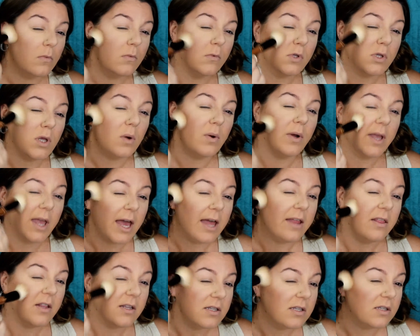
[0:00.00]
So
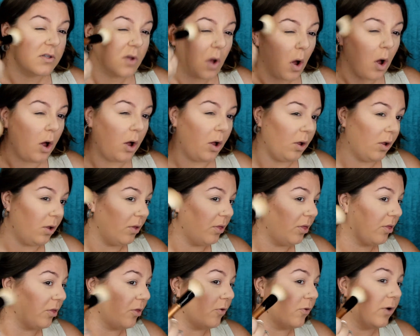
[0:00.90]
again, this is all
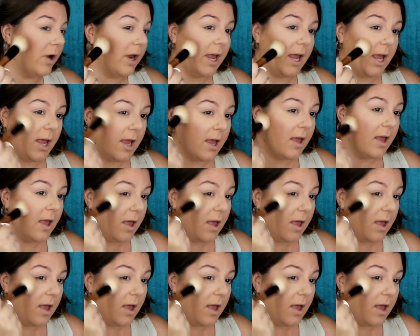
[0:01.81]
three.